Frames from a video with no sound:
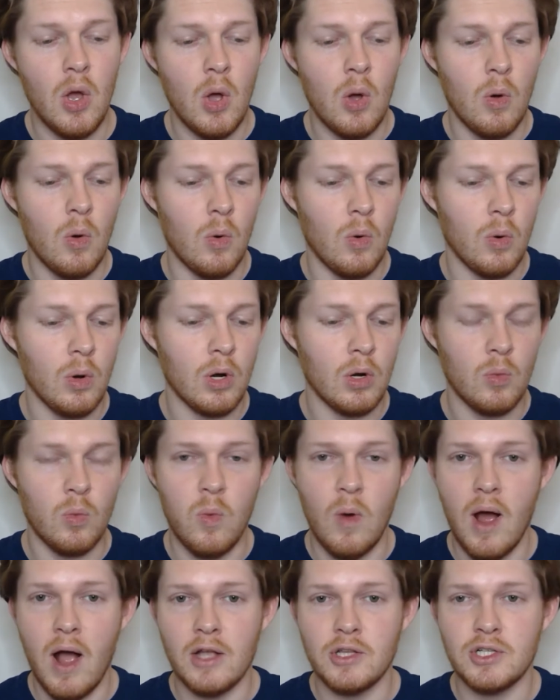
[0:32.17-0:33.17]
or
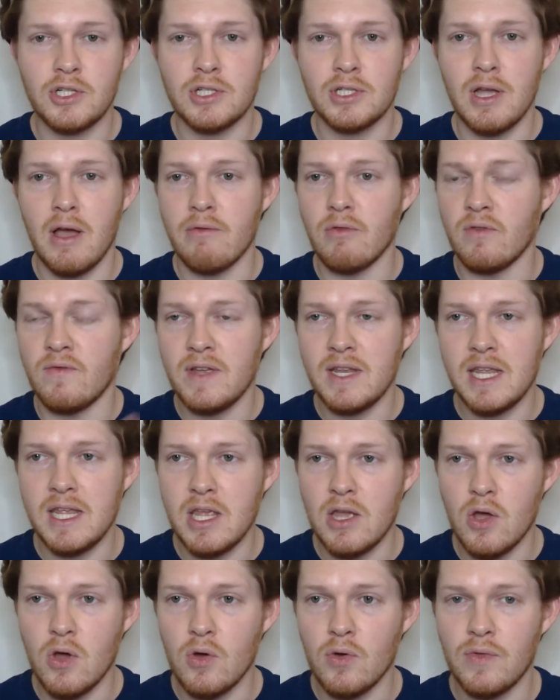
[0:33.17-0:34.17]
watch of a
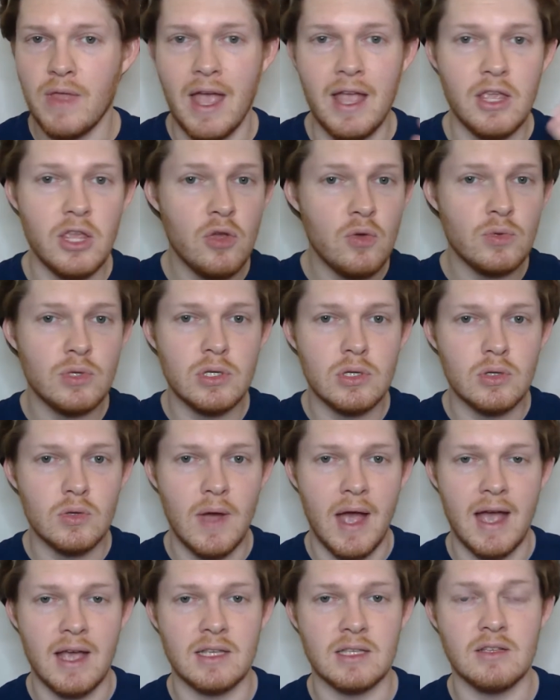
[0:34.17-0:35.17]
video that you do
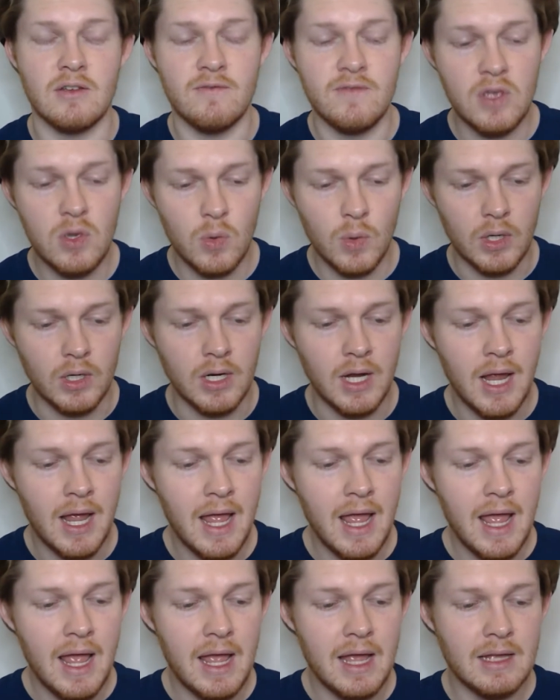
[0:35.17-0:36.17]
as a viewer.
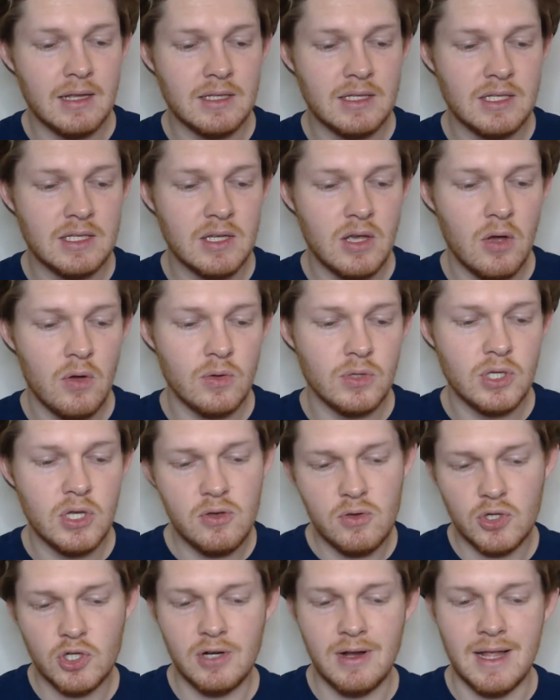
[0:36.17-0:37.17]
And so
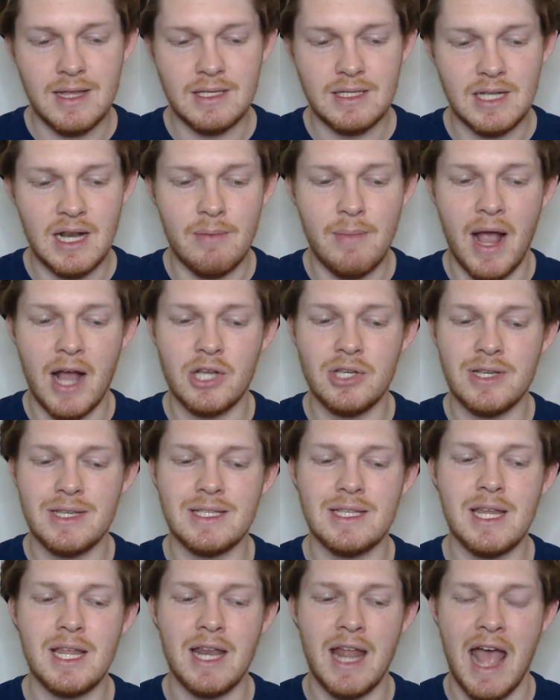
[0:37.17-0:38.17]
two trends that I'm actually
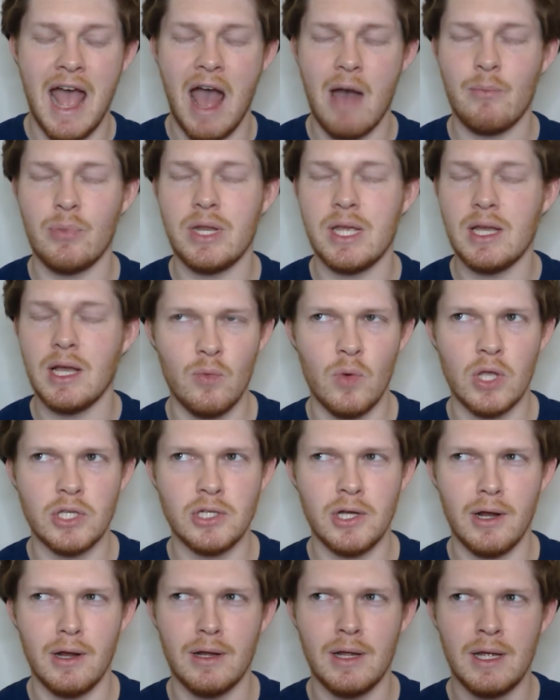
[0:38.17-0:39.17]
seeing happening, which
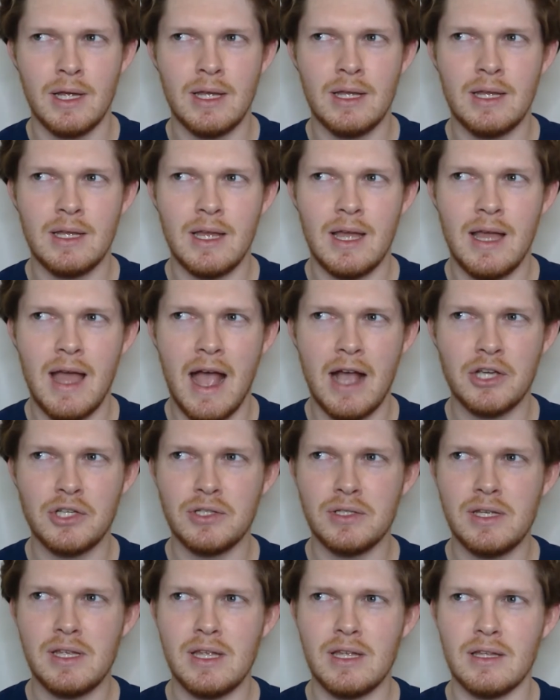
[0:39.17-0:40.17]
are
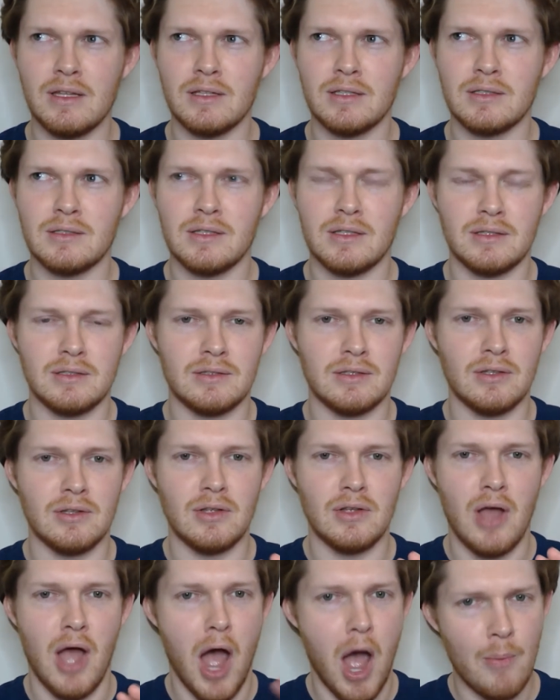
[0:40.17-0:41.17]
actually
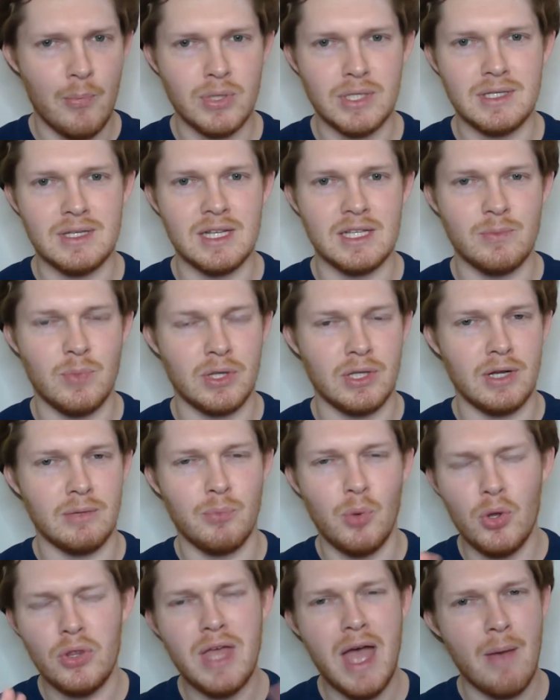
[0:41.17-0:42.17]
opposites, but they're
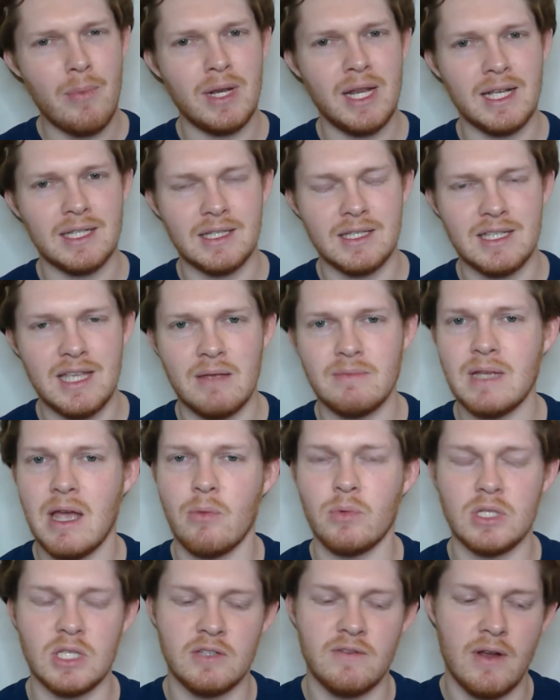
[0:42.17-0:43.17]
both happening at the same time,
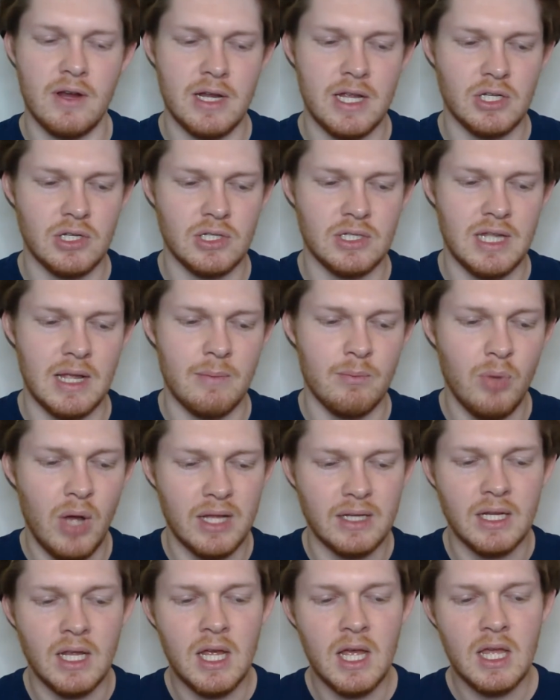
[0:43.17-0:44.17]
which is very interesting.
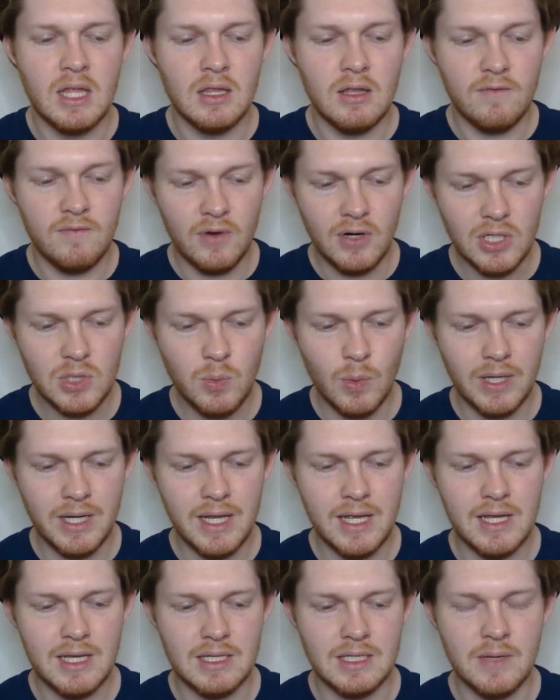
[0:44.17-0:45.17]
But the first one
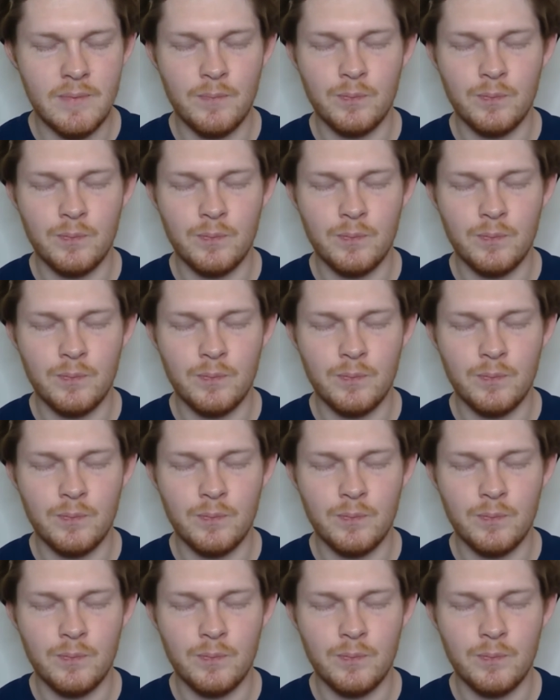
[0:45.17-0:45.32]
is